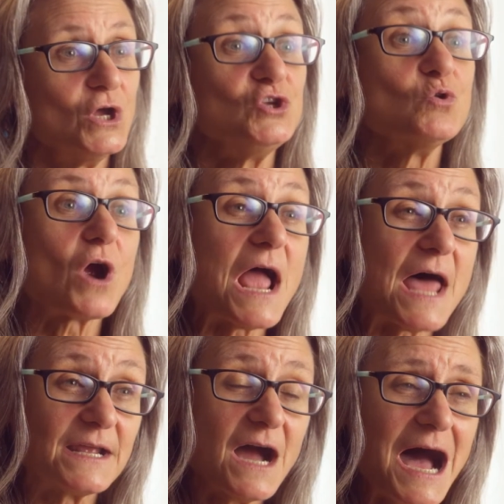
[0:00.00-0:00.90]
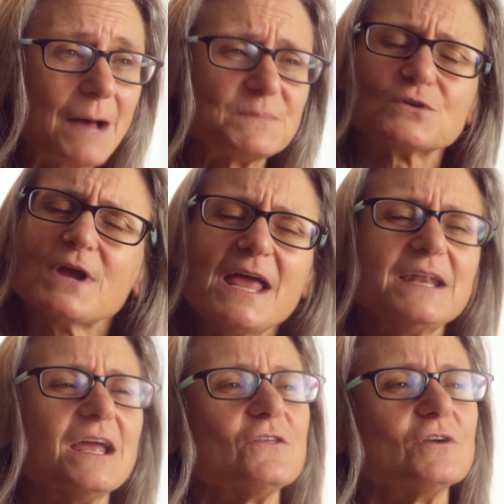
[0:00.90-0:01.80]
you are adding hops or
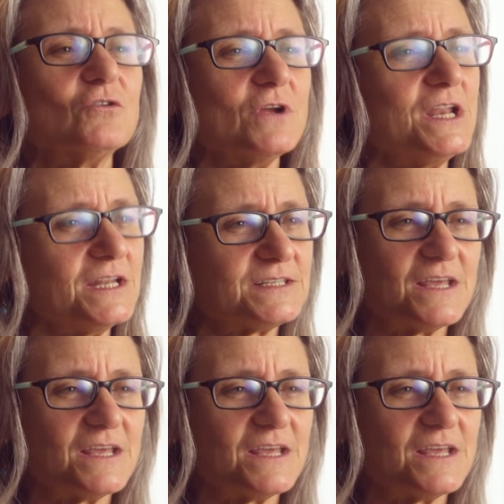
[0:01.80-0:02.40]
any other ingredients